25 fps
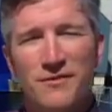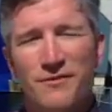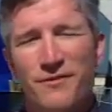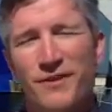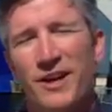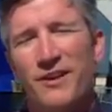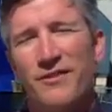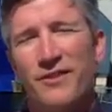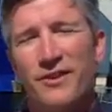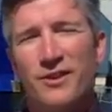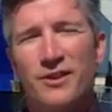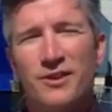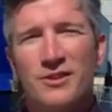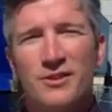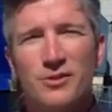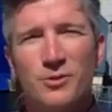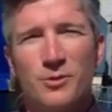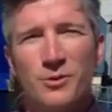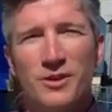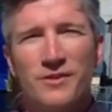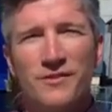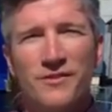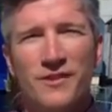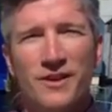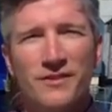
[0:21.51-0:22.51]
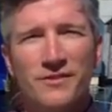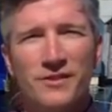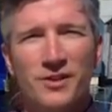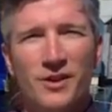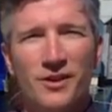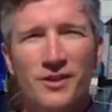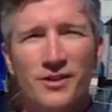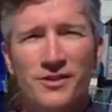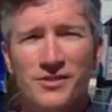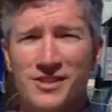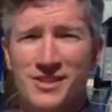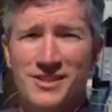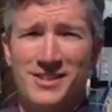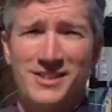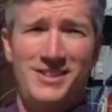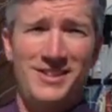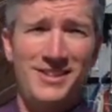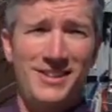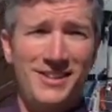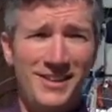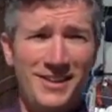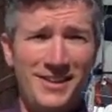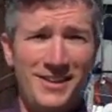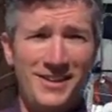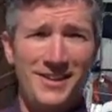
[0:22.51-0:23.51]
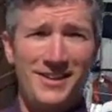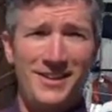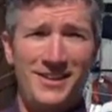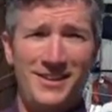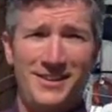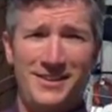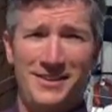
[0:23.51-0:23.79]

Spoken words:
$525 a year,